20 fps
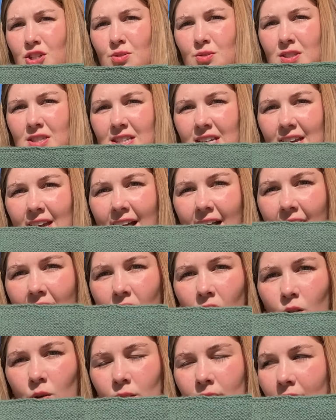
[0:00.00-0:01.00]
you see
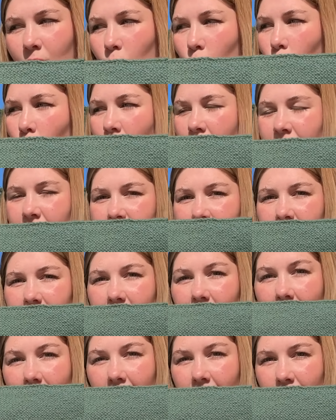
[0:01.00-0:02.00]
how like one
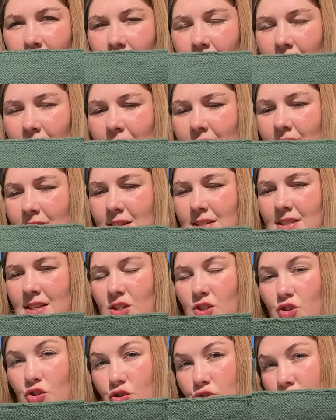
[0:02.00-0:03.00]
side of it is a
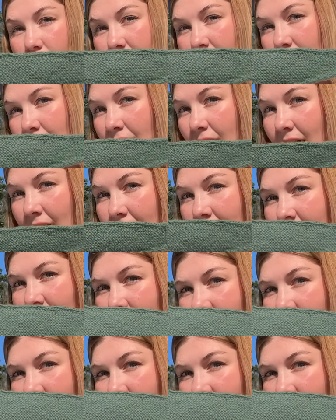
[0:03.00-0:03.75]
straight line